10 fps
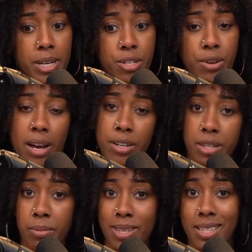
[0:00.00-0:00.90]
My
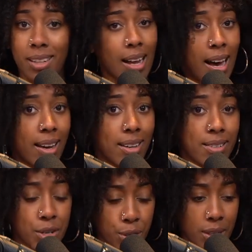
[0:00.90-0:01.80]
strategy was to lie
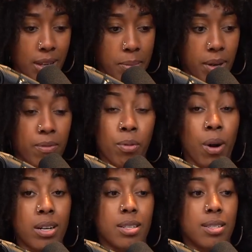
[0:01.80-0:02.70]
initially, but if you
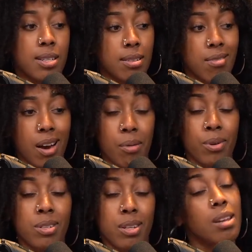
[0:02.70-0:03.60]
watch the season, I
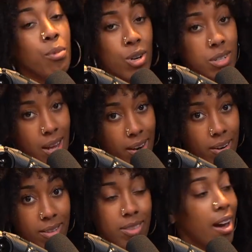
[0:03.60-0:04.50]
was the worst
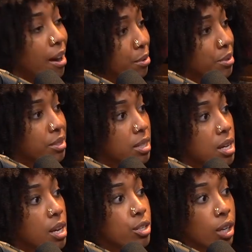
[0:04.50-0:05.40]
liar in the house.
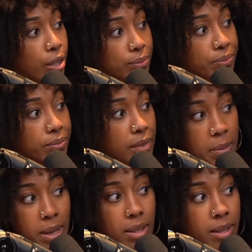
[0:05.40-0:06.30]
So,
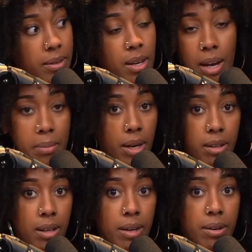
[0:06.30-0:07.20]
not my thing. I'm not a
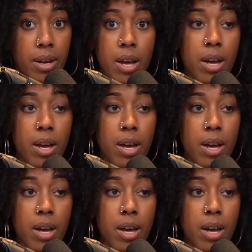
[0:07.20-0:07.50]
good liar.